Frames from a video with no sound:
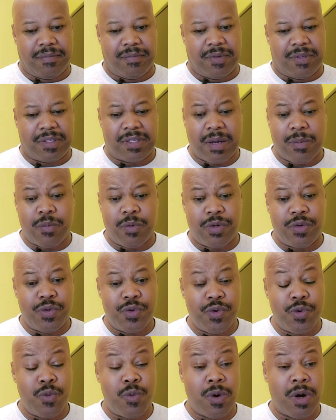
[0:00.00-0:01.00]
someone
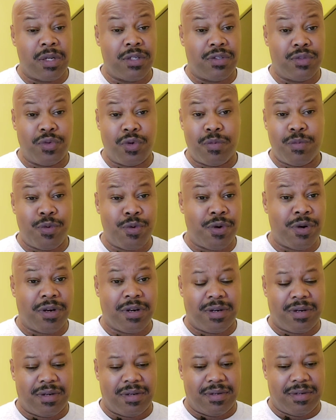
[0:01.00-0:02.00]
who wants no more,